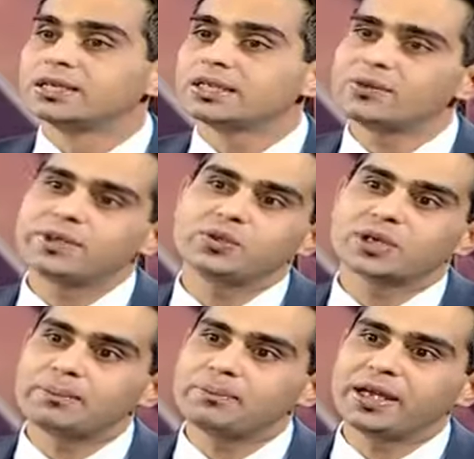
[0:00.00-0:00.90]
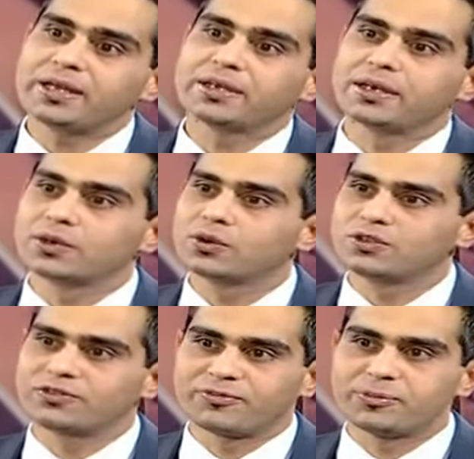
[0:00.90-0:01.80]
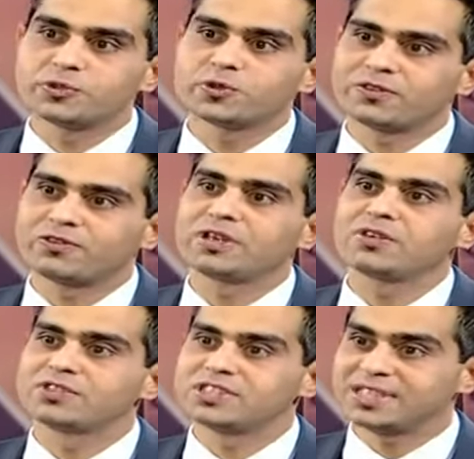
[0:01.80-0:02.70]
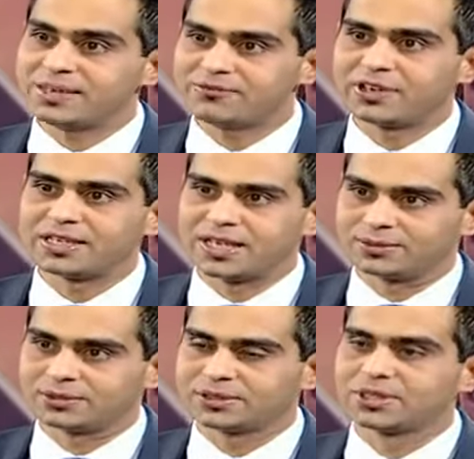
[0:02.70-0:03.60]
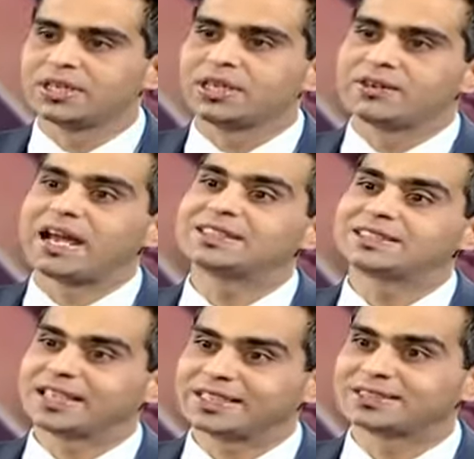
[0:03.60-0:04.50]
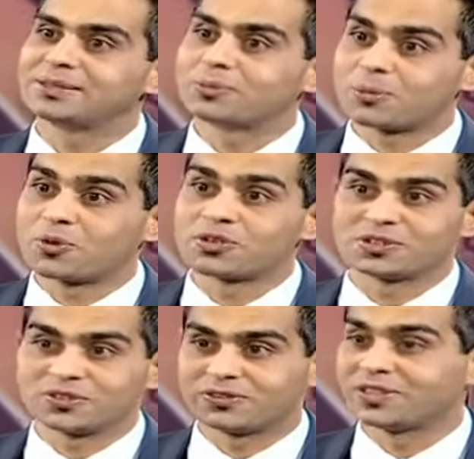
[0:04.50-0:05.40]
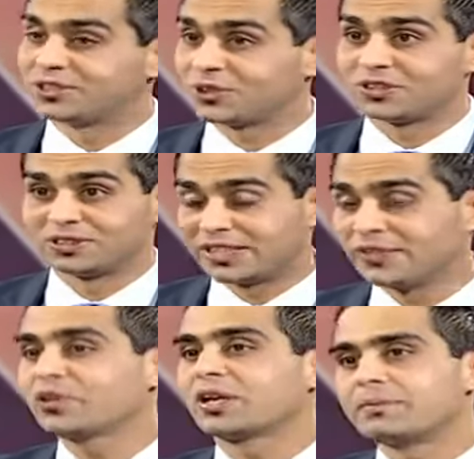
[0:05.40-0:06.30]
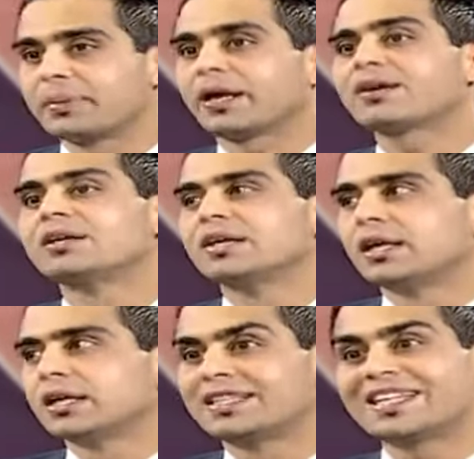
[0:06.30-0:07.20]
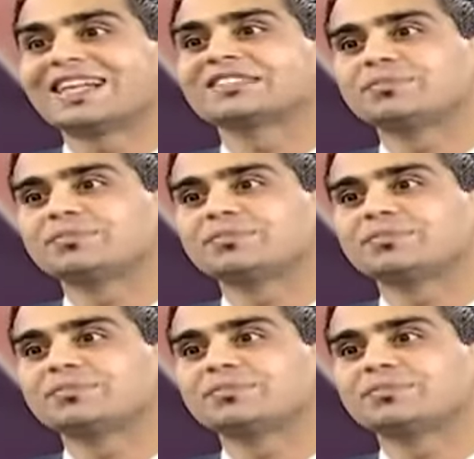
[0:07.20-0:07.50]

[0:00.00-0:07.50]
Now, when you compare a good mutual fund of the same fund house as against the promoter yes. of an insurance, and if you compare, mm. there has